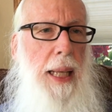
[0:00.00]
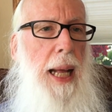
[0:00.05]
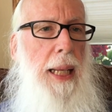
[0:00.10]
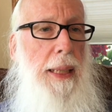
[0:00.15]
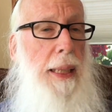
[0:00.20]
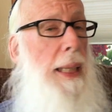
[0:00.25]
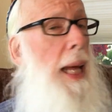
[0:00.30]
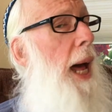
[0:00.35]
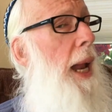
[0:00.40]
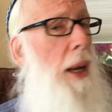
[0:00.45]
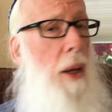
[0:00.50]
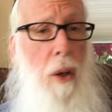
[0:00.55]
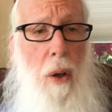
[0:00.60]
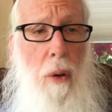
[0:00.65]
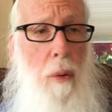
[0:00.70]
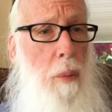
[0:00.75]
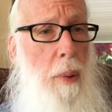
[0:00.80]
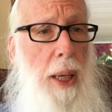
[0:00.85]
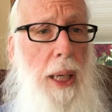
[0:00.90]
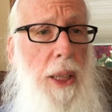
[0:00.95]
that's not a
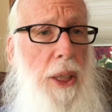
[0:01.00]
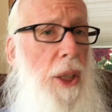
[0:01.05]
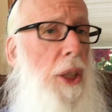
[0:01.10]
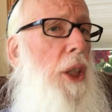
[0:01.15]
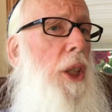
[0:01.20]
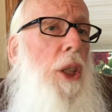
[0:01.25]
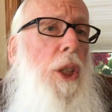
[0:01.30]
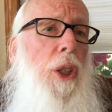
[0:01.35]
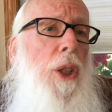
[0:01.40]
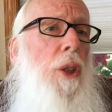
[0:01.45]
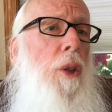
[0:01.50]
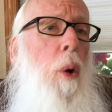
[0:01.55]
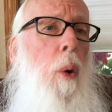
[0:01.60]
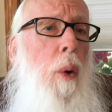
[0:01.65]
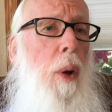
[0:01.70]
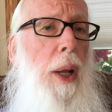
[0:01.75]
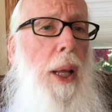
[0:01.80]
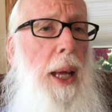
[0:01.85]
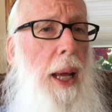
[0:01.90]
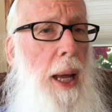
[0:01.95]
good reason to just
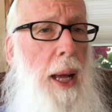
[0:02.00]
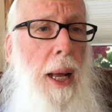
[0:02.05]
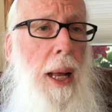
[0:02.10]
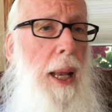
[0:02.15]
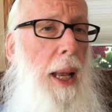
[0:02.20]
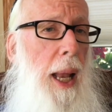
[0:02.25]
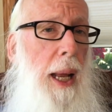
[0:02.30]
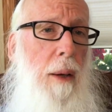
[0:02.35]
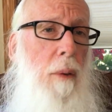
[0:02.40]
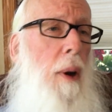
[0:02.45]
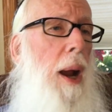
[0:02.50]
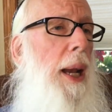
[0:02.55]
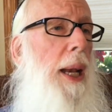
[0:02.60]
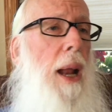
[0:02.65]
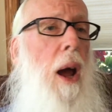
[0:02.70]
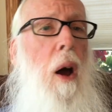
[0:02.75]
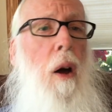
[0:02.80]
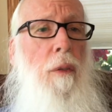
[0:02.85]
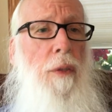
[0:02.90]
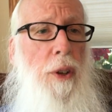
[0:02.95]
totally like right
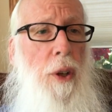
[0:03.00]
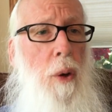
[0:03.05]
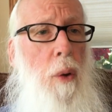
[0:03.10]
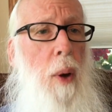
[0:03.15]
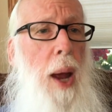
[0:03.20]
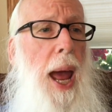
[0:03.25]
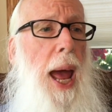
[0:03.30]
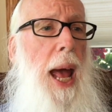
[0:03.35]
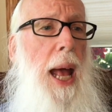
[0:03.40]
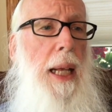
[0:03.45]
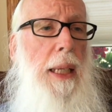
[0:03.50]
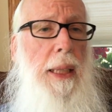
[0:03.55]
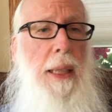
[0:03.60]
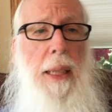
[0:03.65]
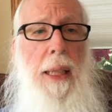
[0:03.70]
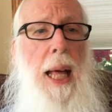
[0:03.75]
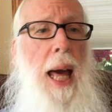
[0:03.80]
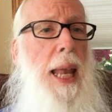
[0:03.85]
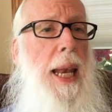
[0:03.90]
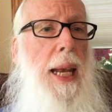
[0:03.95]
now if you
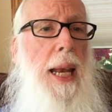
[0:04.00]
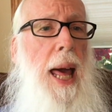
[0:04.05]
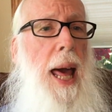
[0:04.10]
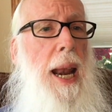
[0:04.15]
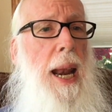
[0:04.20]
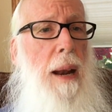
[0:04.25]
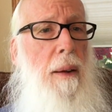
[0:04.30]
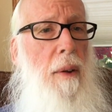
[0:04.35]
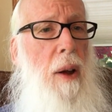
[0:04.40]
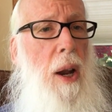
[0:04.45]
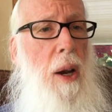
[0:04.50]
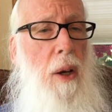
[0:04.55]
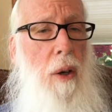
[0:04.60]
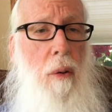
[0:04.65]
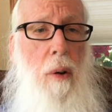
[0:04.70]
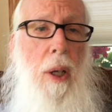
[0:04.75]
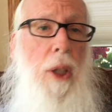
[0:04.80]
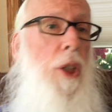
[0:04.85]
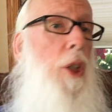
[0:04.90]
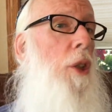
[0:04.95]
ask 99 out of
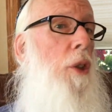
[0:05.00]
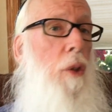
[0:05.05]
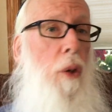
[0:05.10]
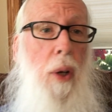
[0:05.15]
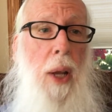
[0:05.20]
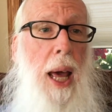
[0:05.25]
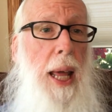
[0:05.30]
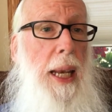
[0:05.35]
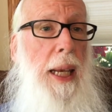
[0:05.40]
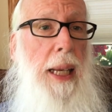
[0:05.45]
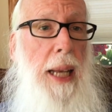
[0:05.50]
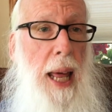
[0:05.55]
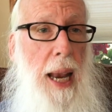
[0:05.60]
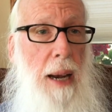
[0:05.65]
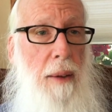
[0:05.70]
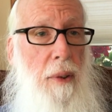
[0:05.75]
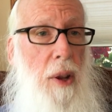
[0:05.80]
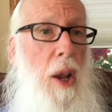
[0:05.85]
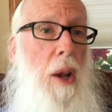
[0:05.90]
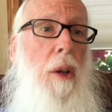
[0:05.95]
100 Christians or 99
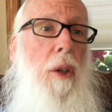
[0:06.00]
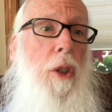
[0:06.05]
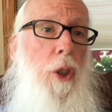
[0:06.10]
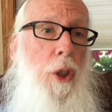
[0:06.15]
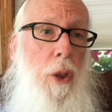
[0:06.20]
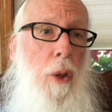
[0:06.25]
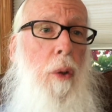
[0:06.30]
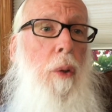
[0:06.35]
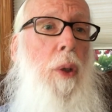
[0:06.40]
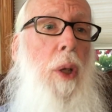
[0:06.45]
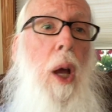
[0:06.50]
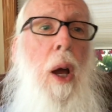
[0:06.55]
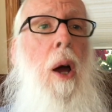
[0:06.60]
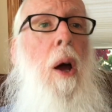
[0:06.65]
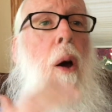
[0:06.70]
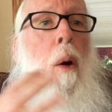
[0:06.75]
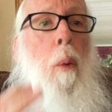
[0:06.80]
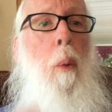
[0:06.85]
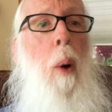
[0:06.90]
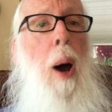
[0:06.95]
out of 100 Jews
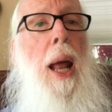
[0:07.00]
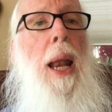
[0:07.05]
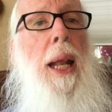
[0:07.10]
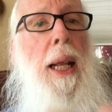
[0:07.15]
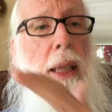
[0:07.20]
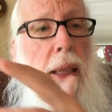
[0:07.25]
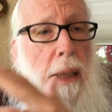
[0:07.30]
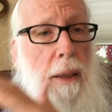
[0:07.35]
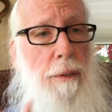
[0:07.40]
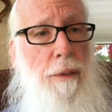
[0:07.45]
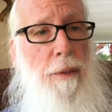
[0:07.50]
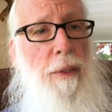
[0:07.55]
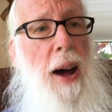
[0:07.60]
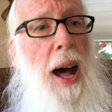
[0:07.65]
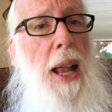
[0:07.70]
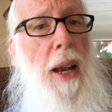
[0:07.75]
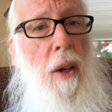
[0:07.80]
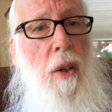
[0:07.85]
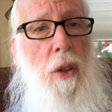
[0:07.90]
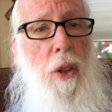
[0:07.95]
what is the
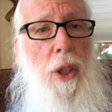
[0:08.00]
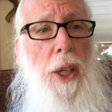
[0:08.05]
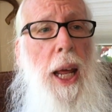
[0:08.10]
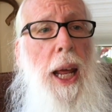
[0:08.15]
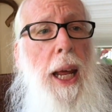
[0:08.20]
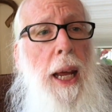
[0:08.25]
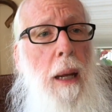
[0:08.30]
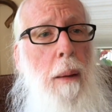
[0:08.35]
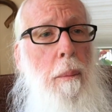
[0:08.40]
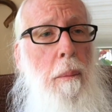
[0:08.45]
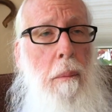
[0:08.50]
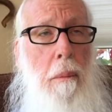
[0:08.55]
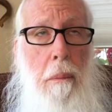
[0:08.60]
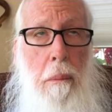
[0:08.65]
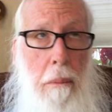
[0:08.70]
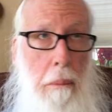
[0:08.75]
Father's name?